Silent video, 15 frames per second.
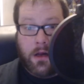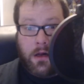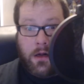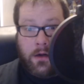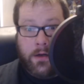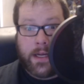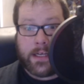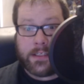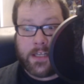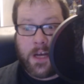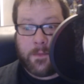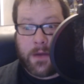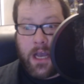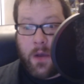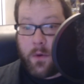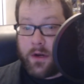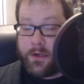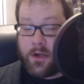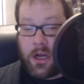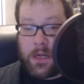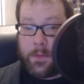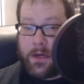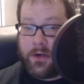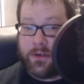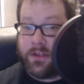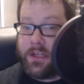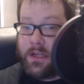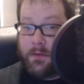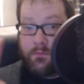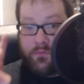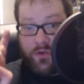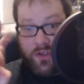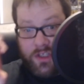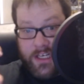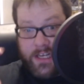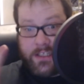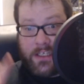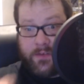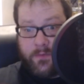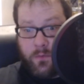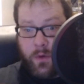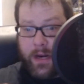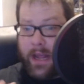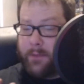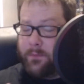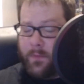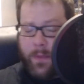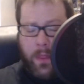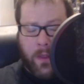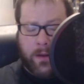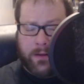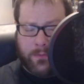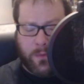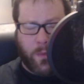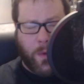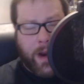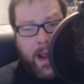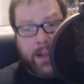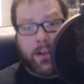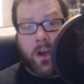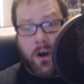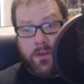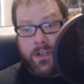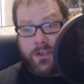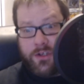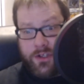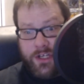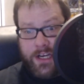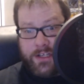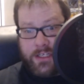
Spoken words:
Next up, I want to talk about the Jesus, what I call the Jesus